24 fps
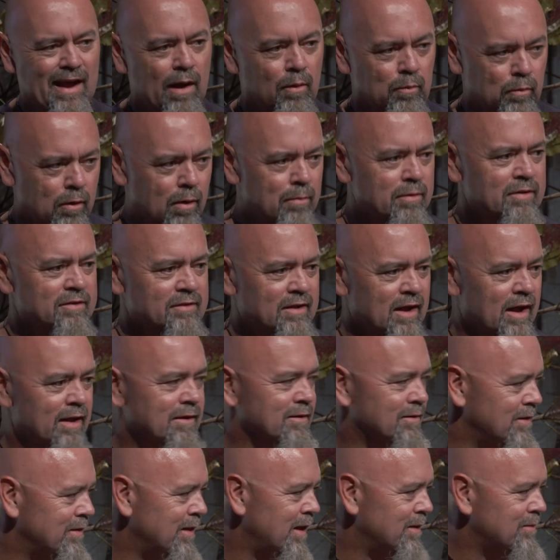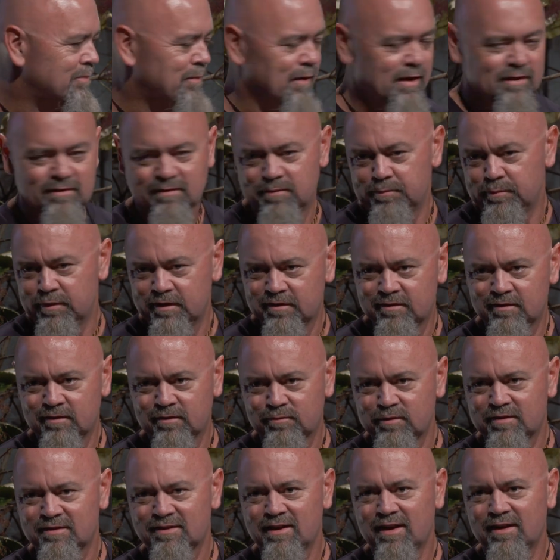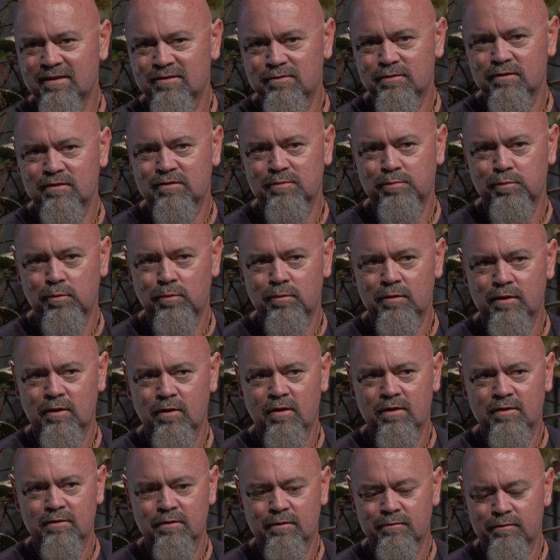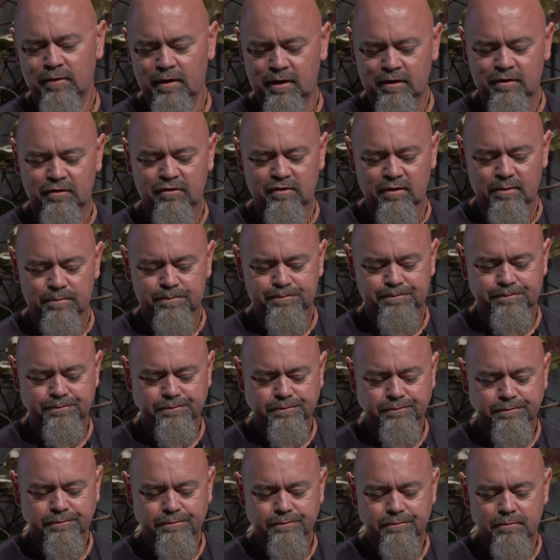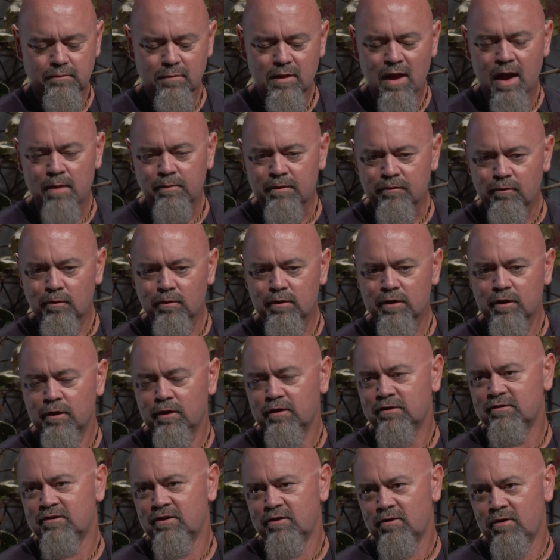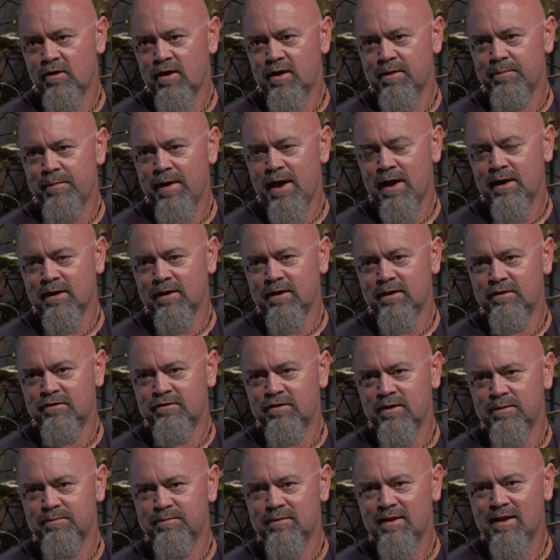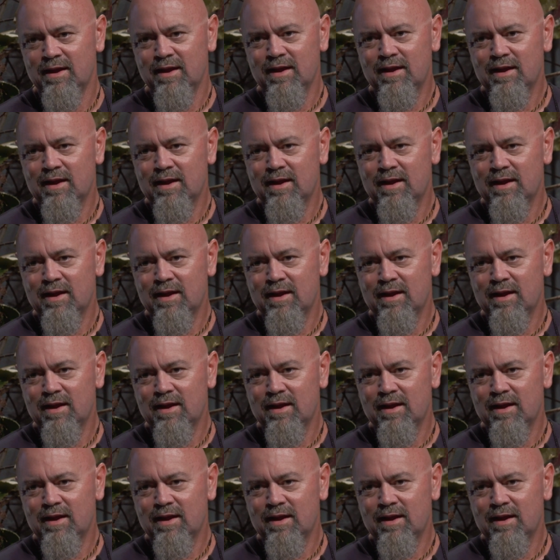And while we started in that place in business, we started to explore the idea of leadership. And we've already heard tonight about leadership.